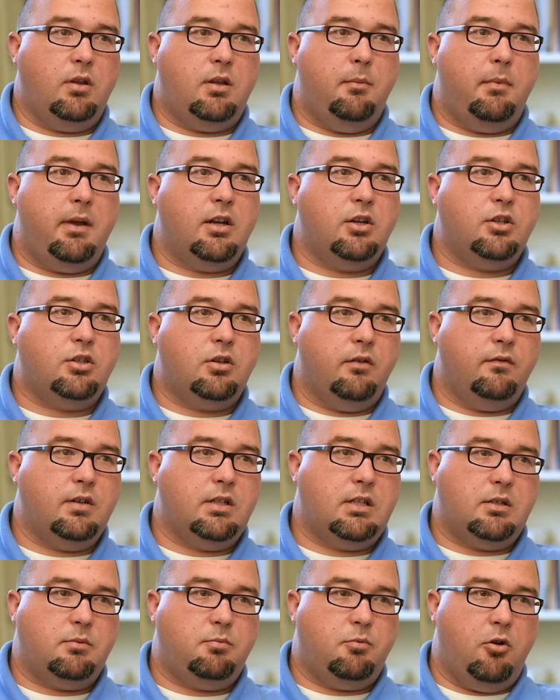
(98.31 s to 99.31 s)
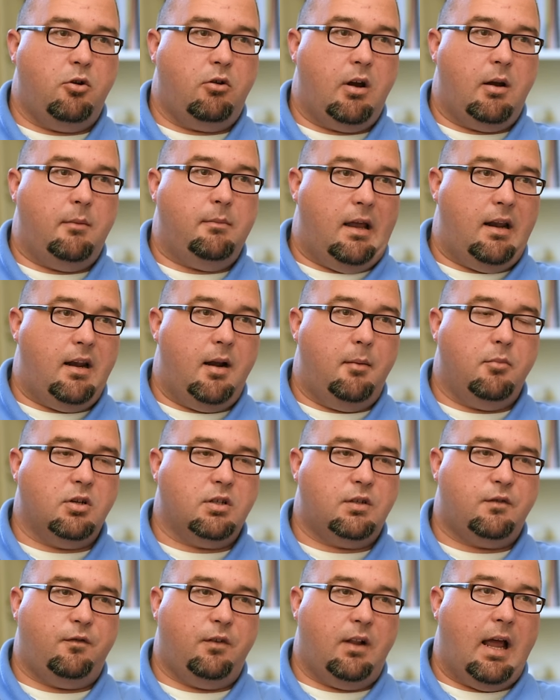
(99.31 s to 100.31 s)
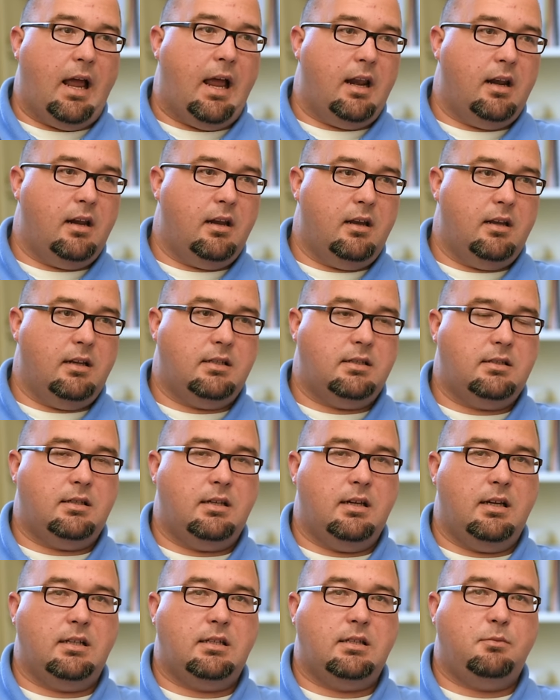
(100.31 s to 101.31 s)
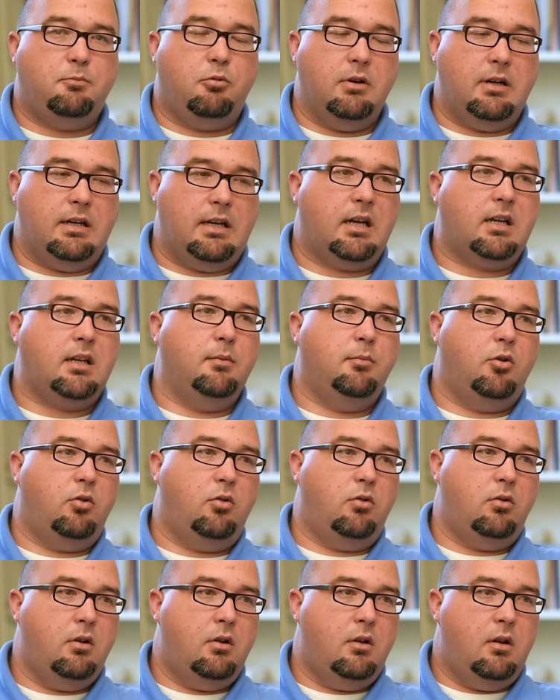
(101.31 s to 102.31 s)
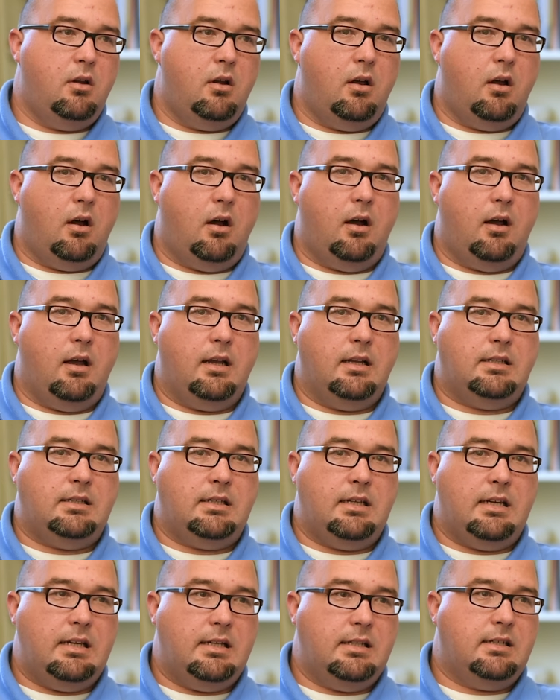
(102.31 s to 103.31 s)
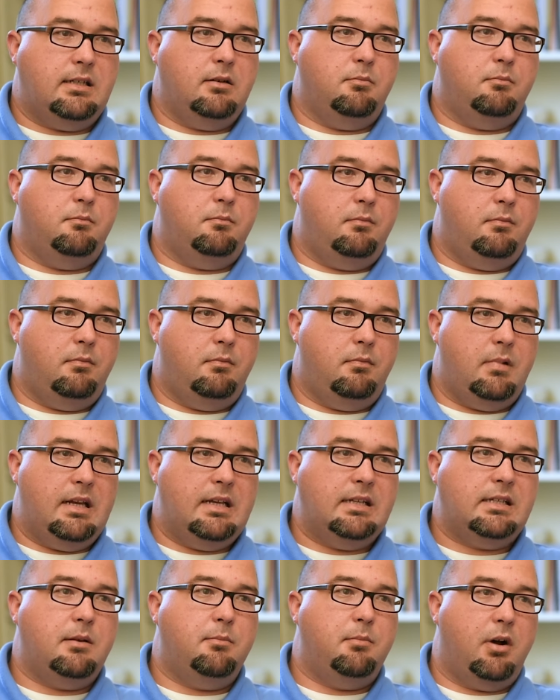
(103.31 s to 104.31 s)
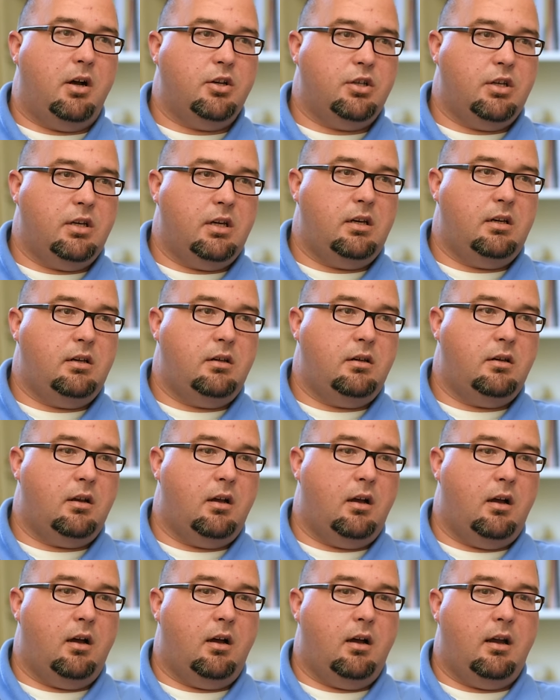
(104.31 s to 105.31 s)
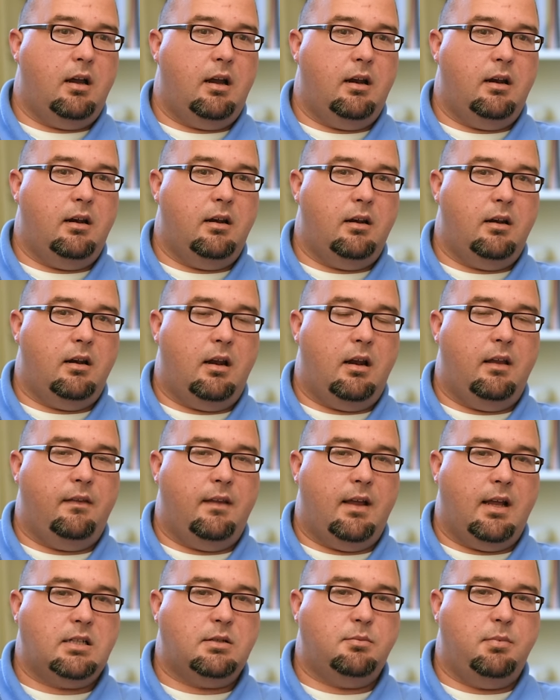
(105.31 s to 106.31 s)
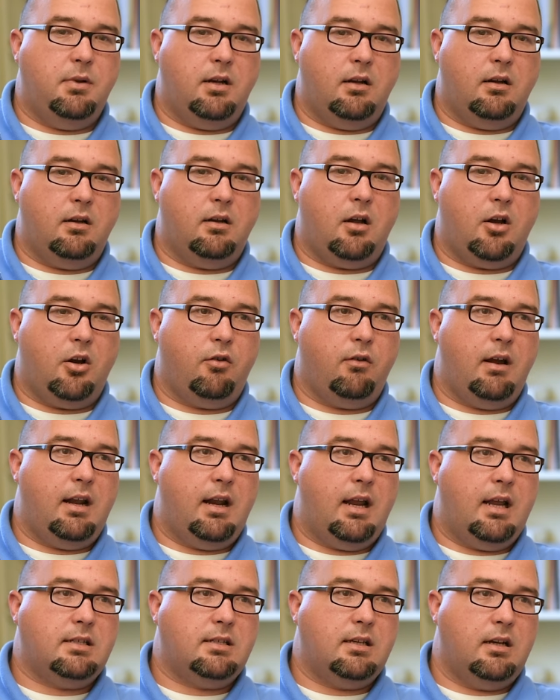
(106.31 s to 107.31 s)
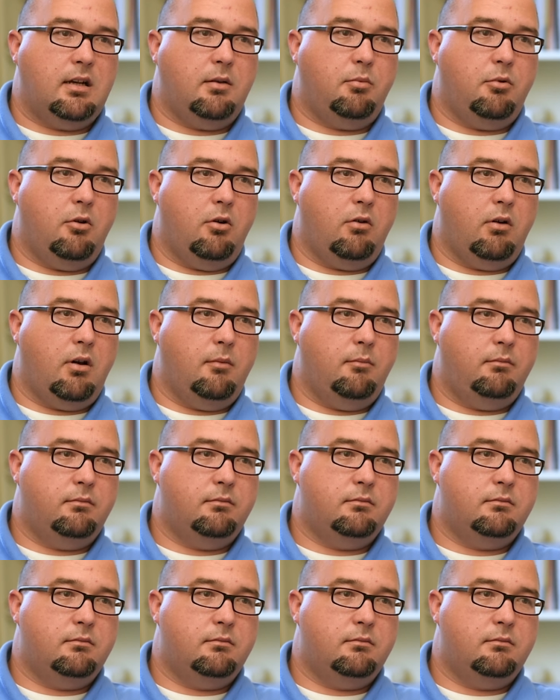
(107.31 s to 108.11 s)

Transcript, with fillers: With the managed services program, that number is flat. It's, it's predictable. Uh, it's easy easy budgeting, uh, and, and that's been a, a great asset of the program.